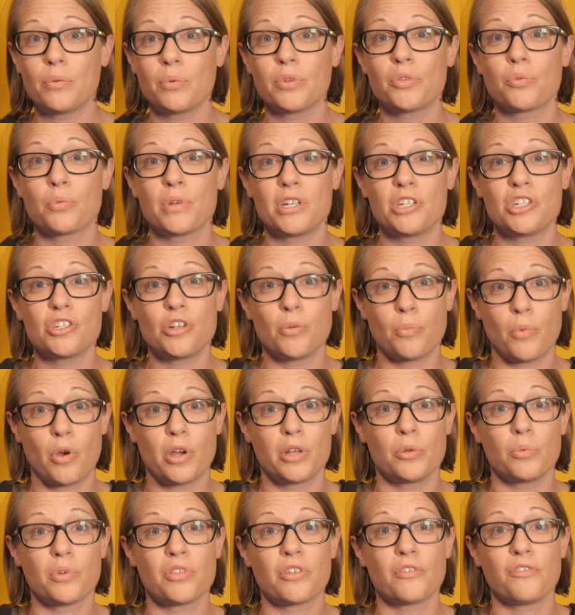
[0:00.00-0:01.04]
with Reach Des
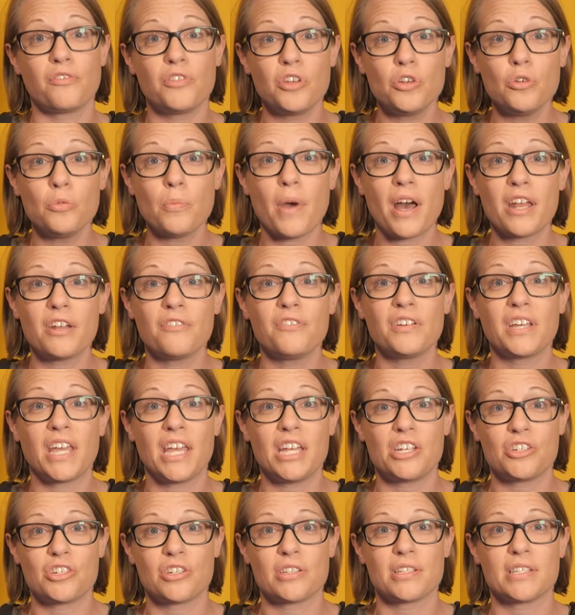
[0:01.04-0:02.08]
Moines with a few
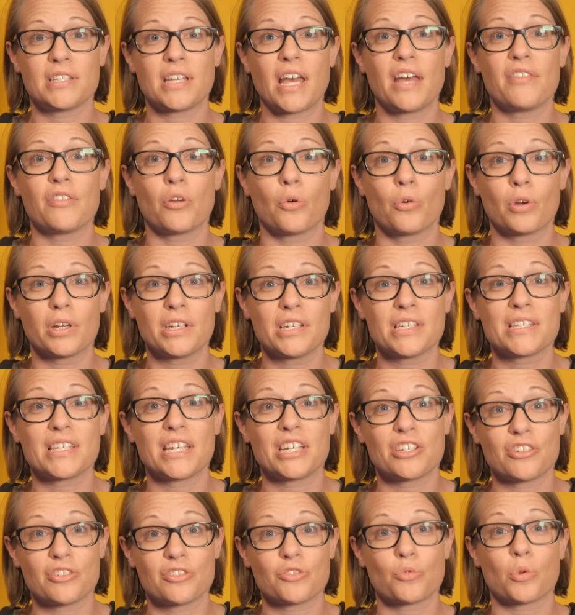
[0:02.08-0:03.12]
modifications on the
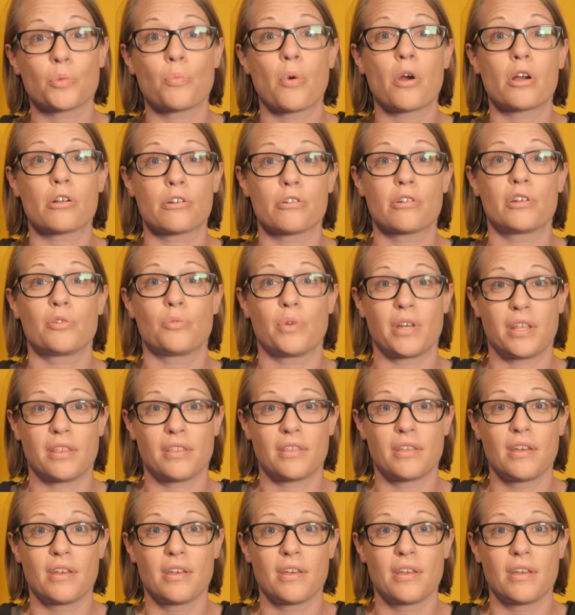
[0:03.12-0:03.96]
organizations we're partnering with.